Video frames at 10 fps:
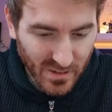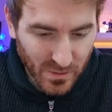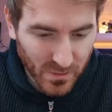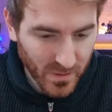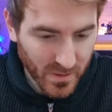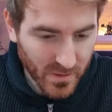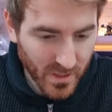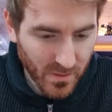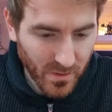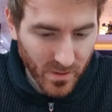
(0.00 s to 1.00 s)
all the
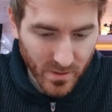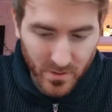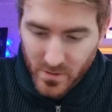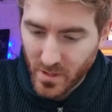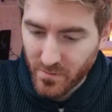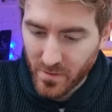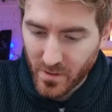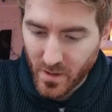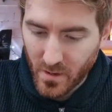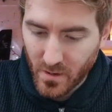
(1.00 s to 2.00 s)
tokens and
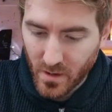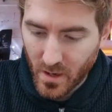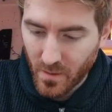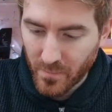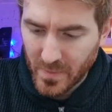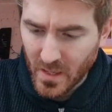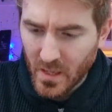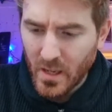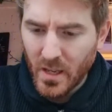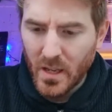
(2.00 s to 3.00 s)
everything, and
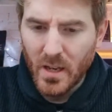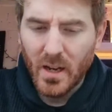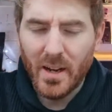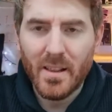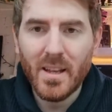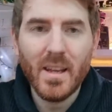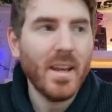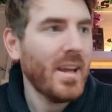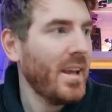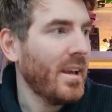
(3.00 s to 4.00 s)
I think it
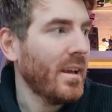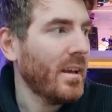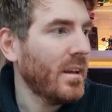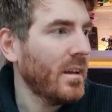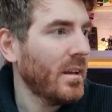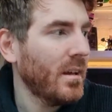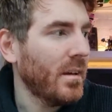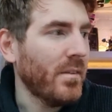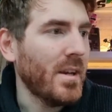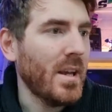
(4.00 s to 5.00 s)
hit
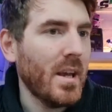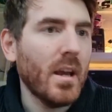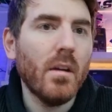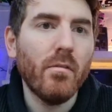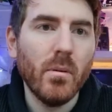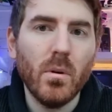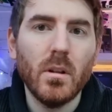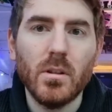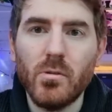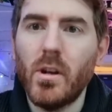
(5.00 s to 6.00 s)
every one of
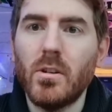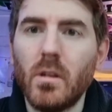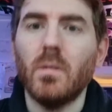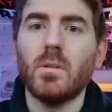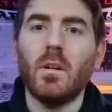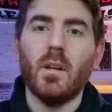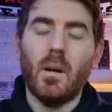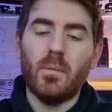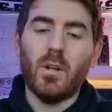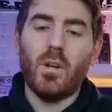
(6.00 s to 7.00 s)
the stretch goals on it. I'm
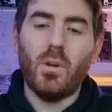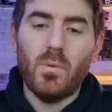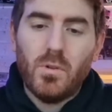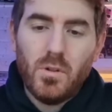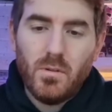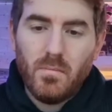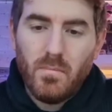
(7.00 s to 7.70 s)
not a huge